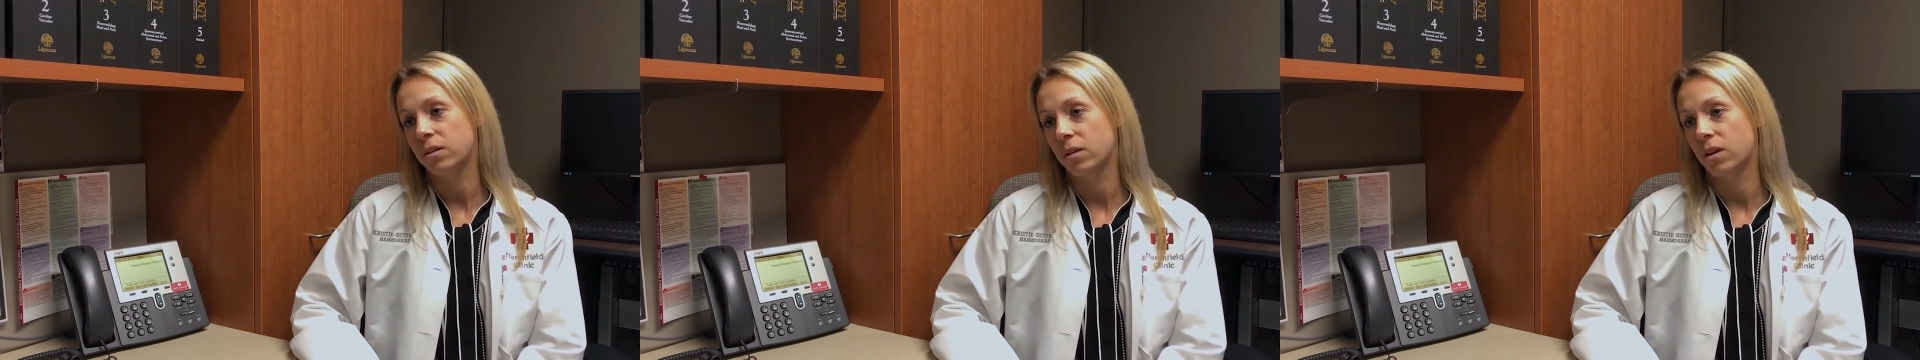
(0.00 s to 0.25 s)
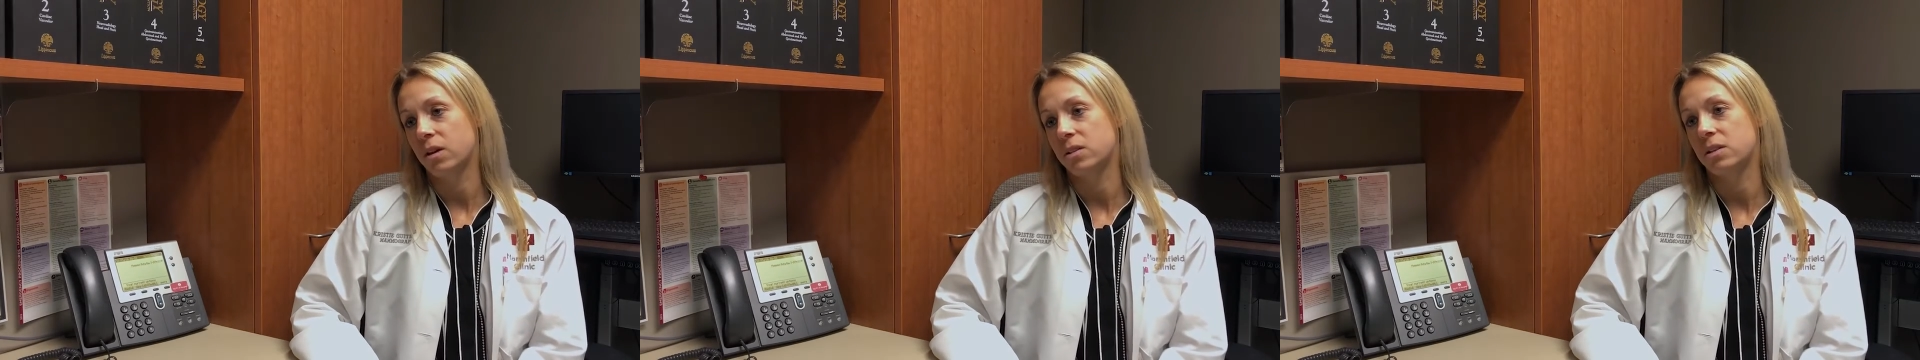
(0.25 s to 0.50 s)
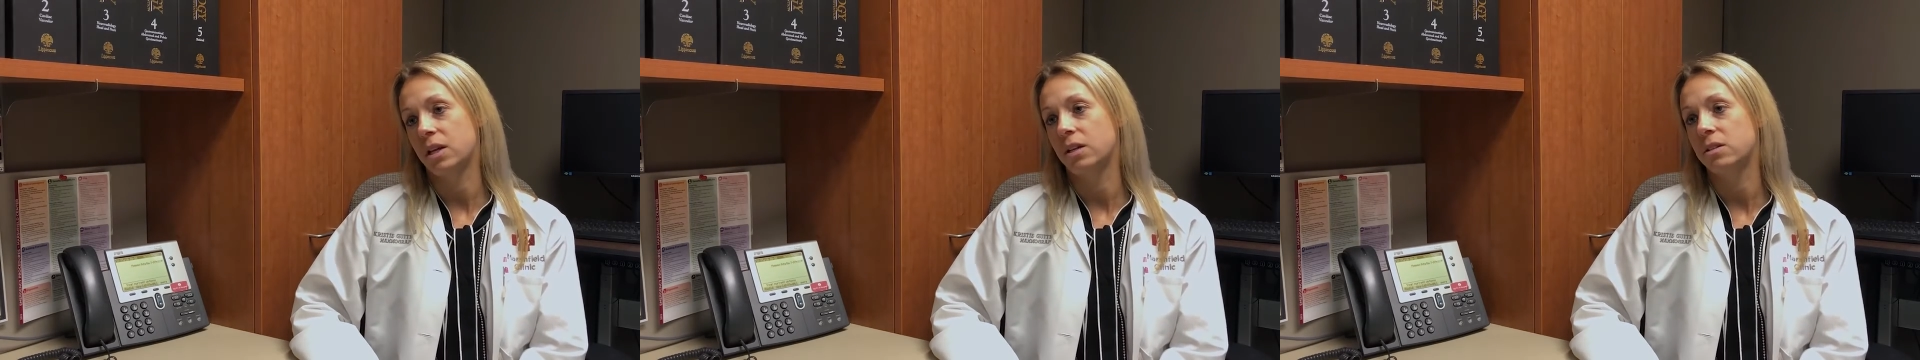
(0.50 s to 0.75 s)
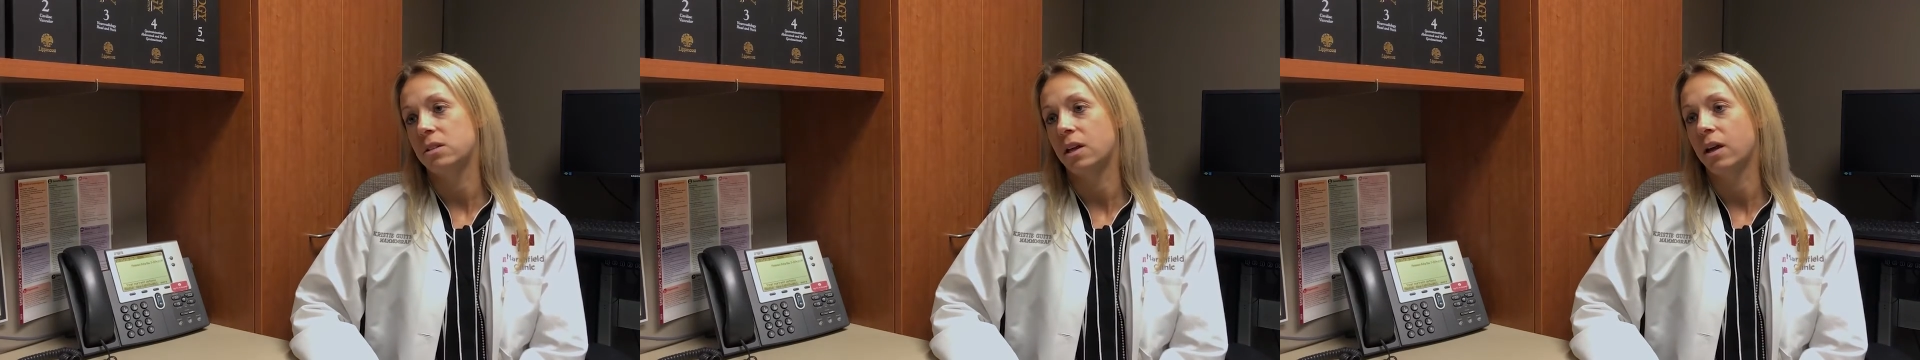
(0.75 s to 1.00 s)
the law
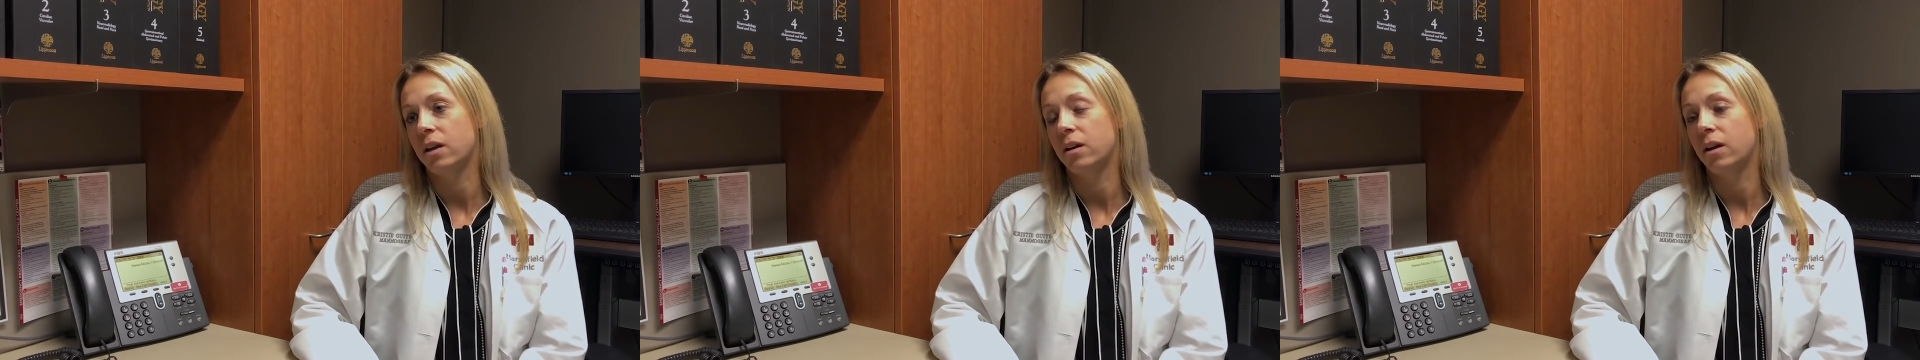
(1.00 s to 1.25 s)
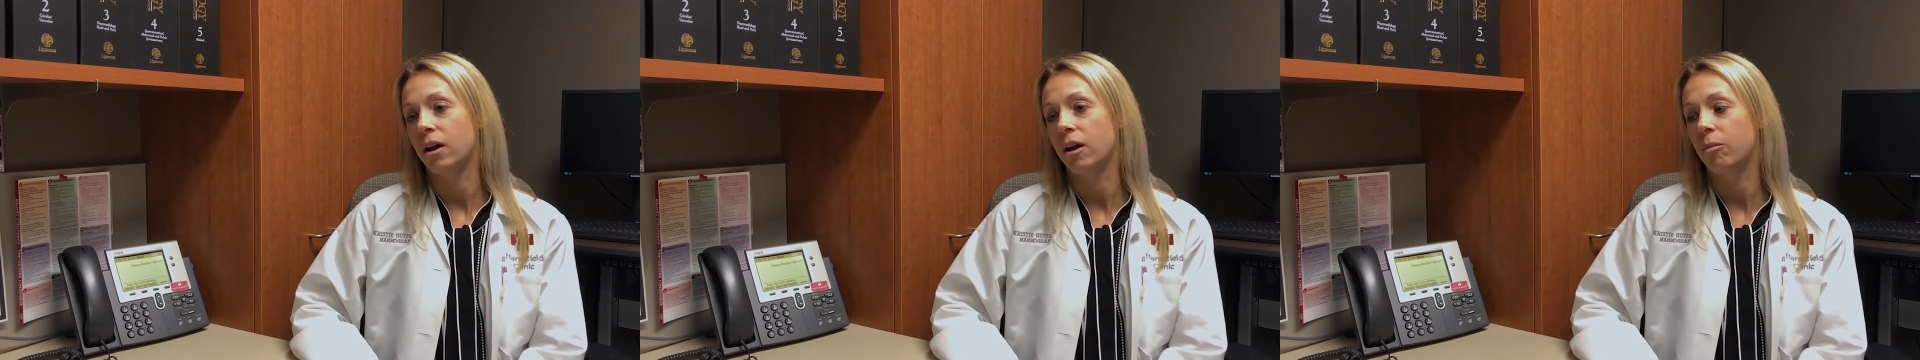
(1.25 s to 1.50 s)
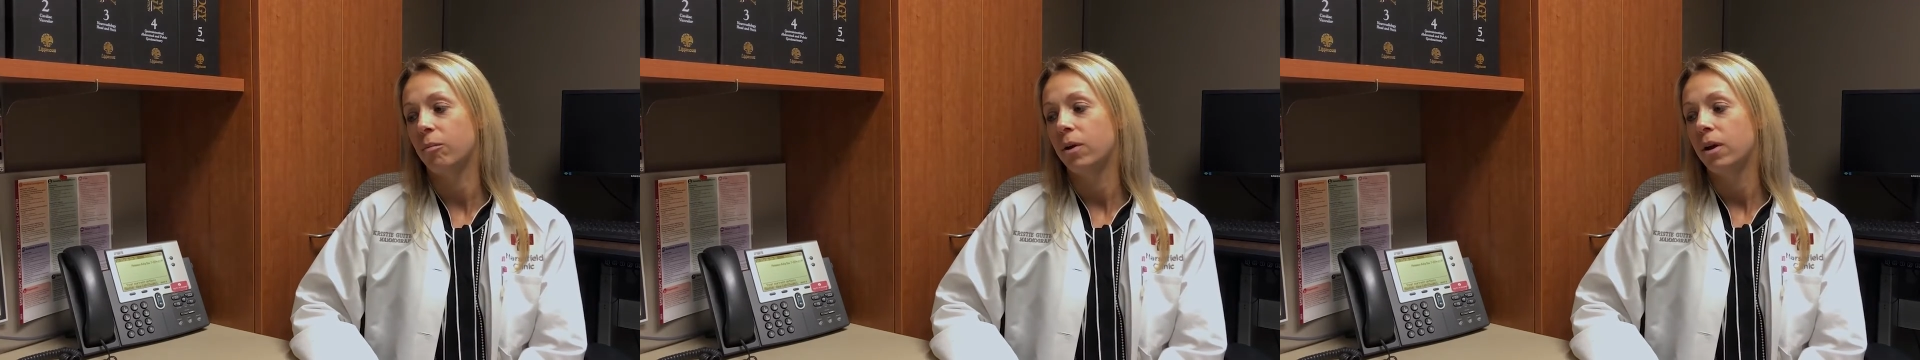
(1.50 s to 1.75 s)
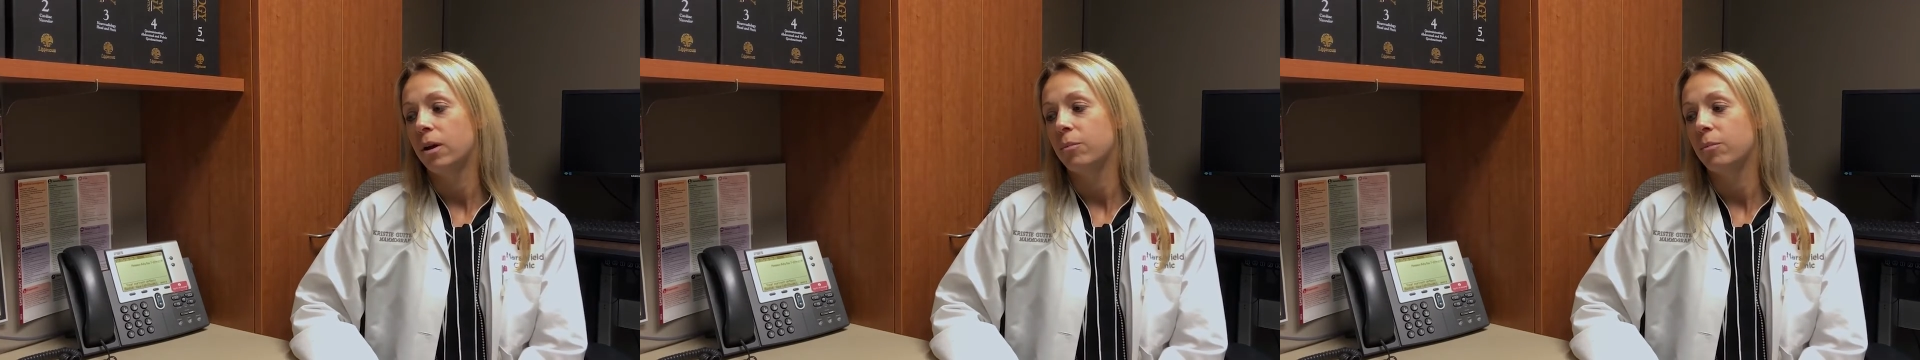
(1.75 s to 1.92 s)
states that um,